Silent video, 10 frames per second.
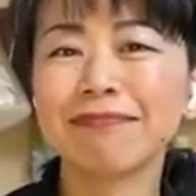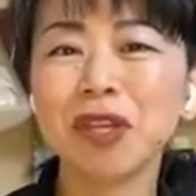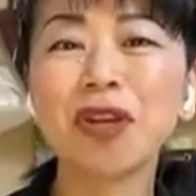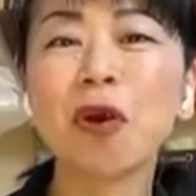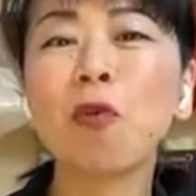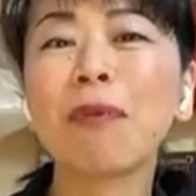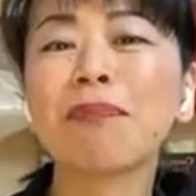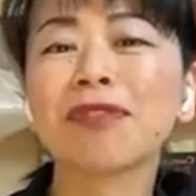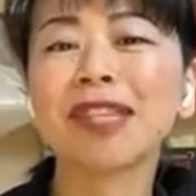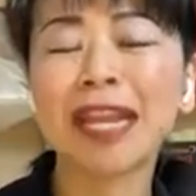You're not
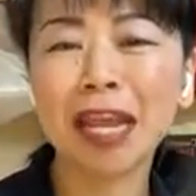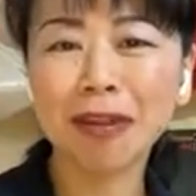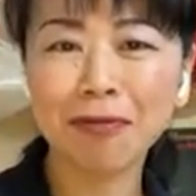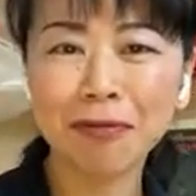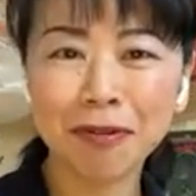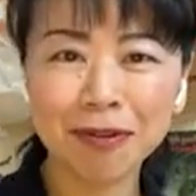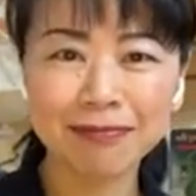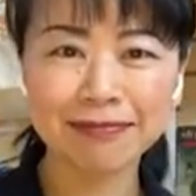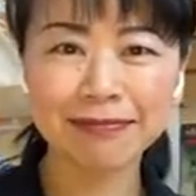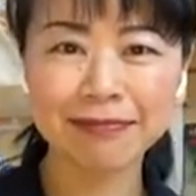1% anymore.
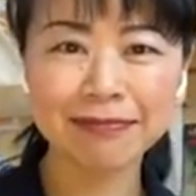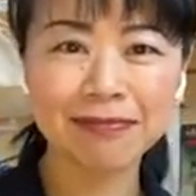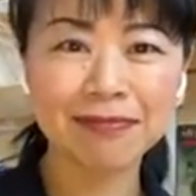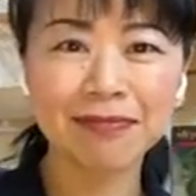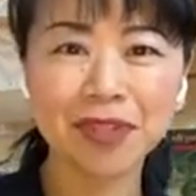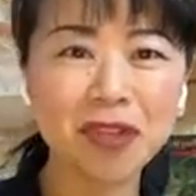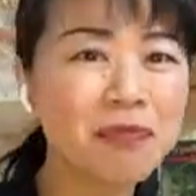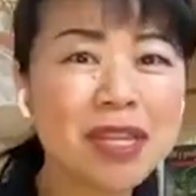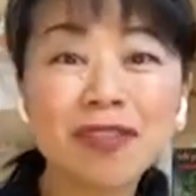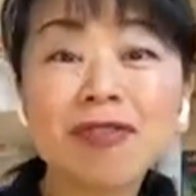You've
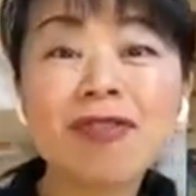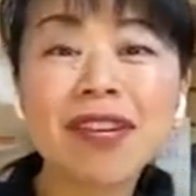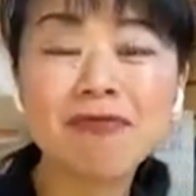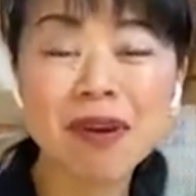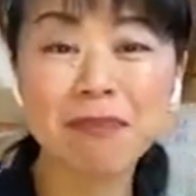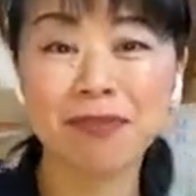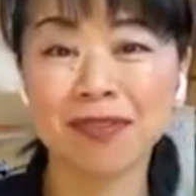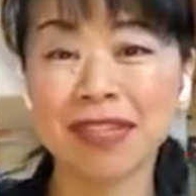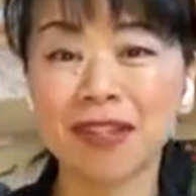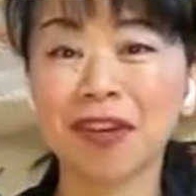been doing
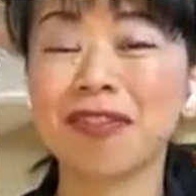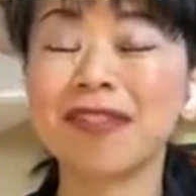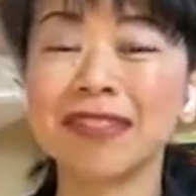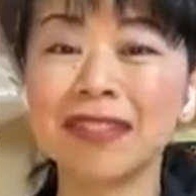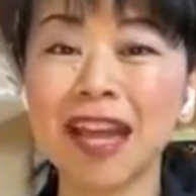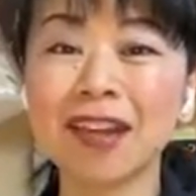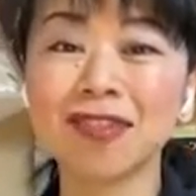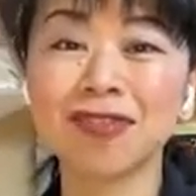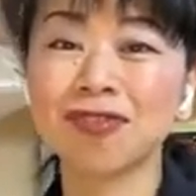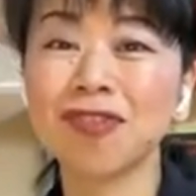1% courage in
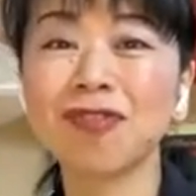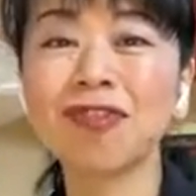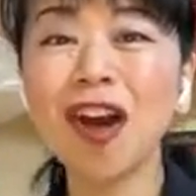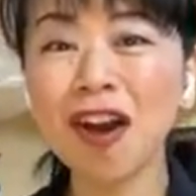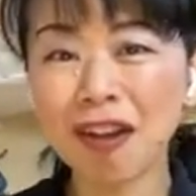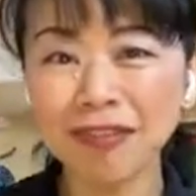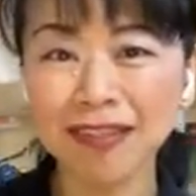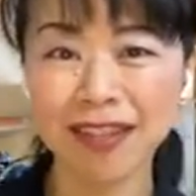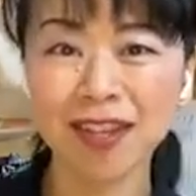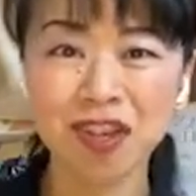action so
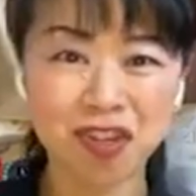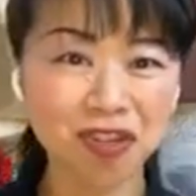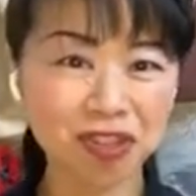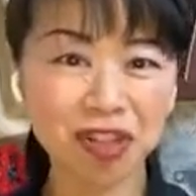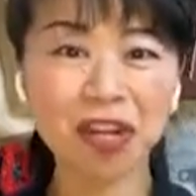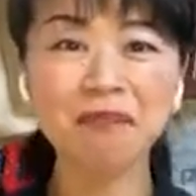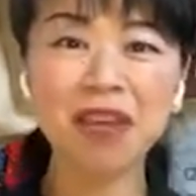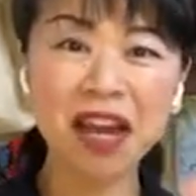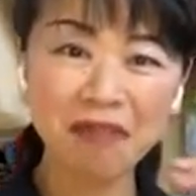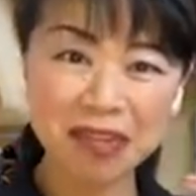long. You're starting
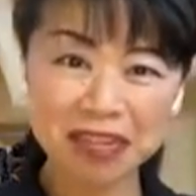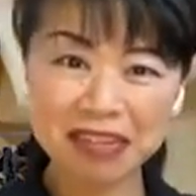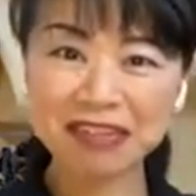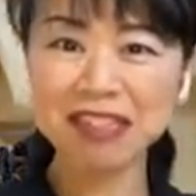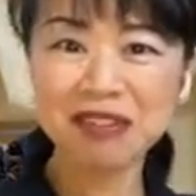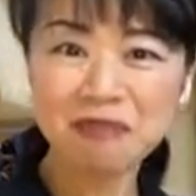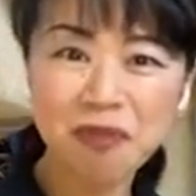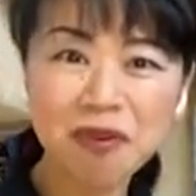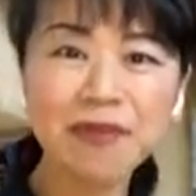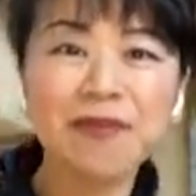becoming just
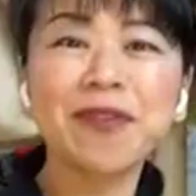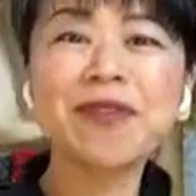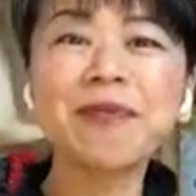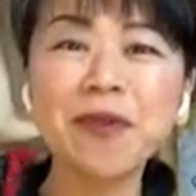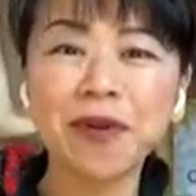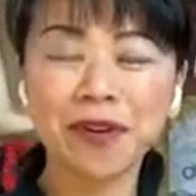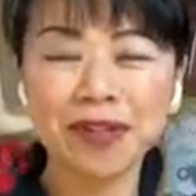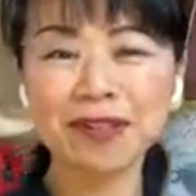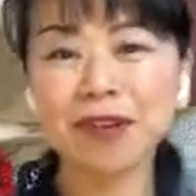more.